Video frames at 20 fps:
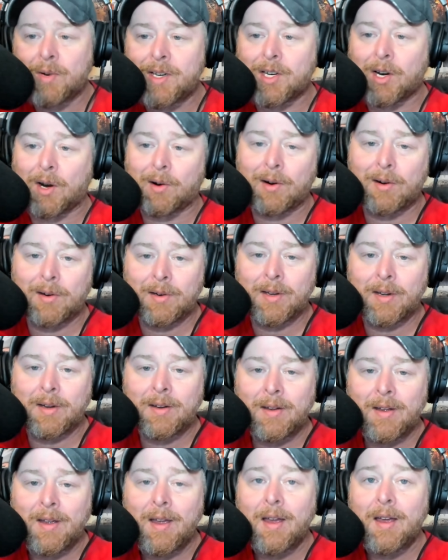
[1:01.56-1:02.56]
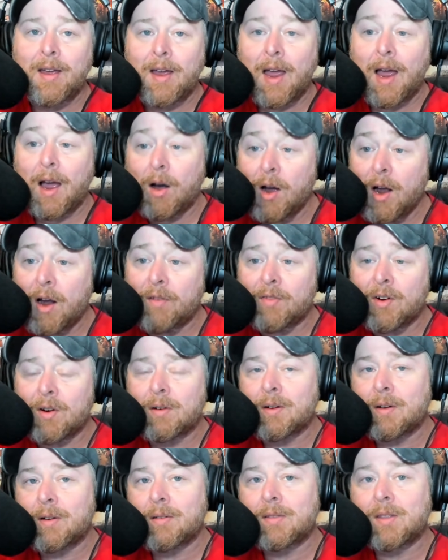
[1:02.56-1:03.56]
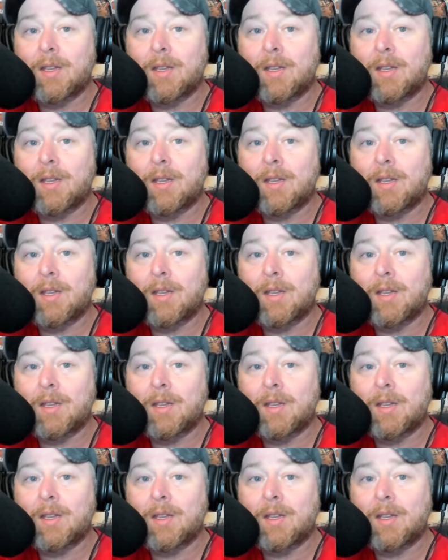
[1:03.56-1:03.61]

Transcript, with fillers: return. However,